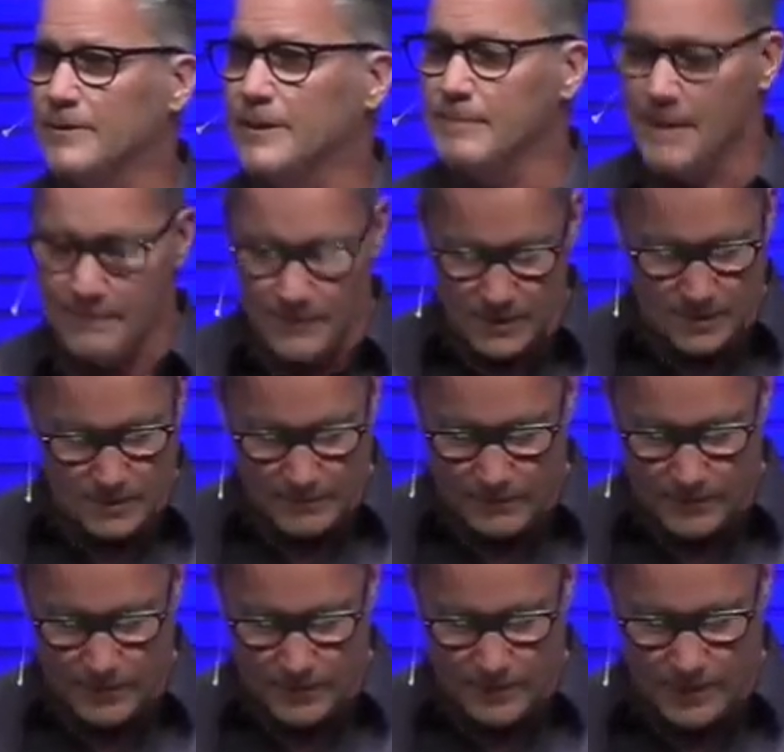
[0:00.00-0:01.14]
And maybe some of
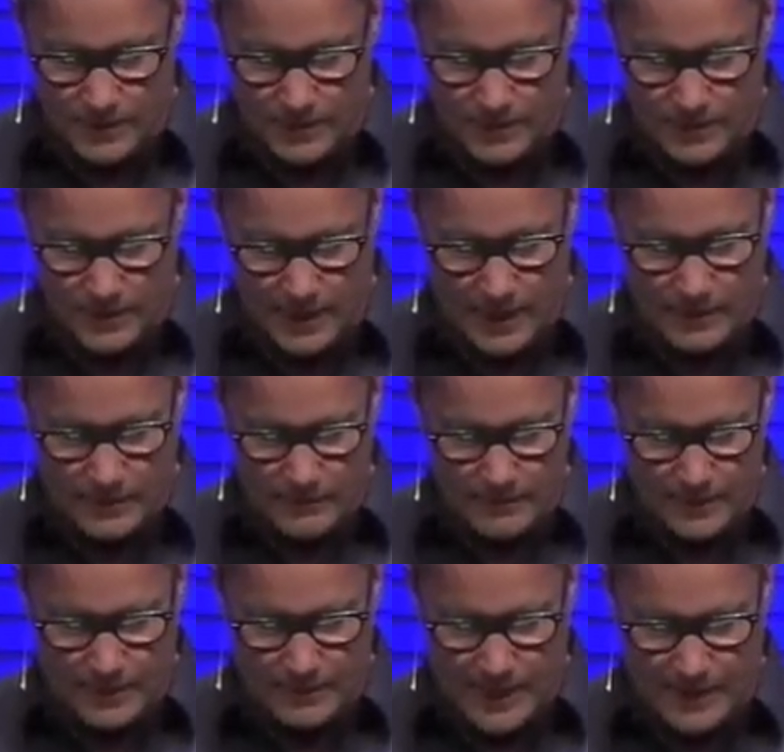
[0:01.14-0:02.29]
you here today, you've
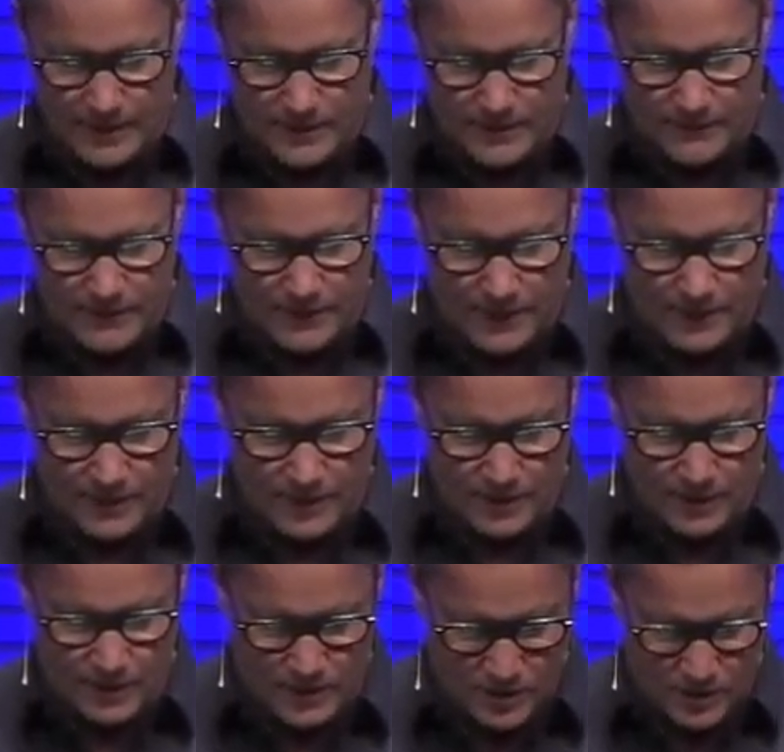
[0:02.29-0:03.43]
been made to feel that
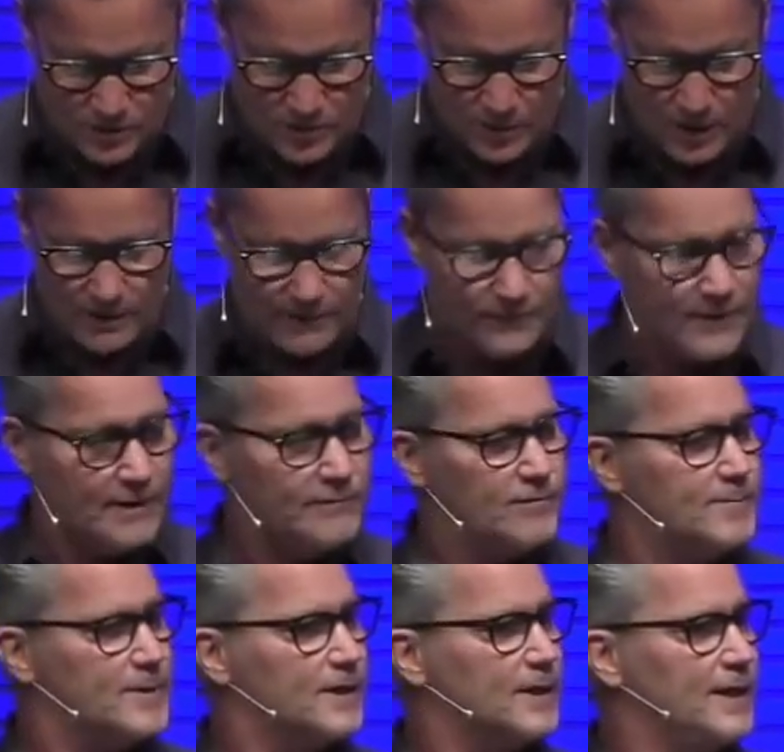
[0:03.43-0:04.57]
you're disqualified
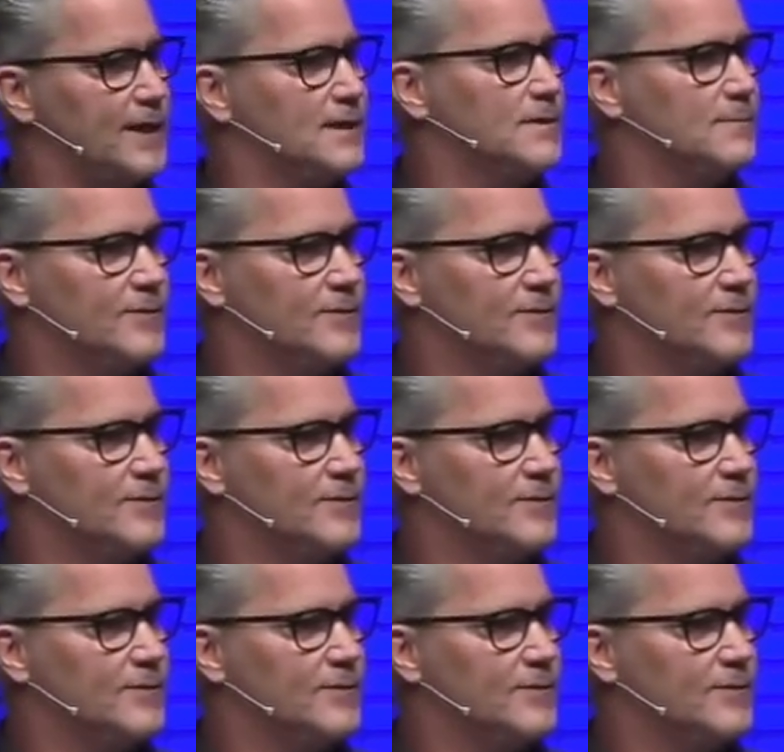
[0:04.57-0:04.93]
from the kingdom